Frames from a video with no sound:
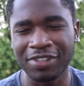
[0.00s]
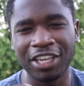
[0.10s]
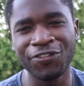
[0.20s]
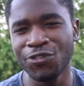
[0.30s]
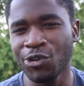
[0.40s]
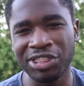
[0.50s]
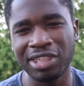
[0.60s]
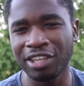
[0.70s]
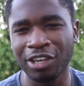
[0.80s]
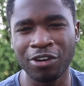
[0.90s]
If you
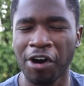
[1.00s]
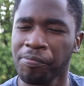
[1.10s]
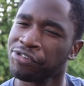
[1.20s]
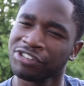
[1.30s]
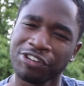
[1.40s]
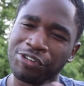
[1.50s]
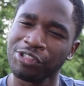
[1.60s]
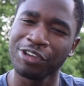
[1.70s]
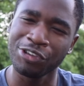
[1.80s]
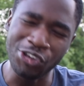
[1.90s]
think you can't put
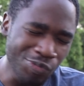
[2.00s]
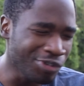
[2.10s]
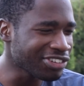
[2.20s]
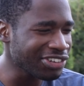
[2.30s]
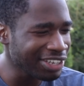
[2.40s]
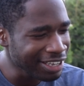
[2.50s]
another human's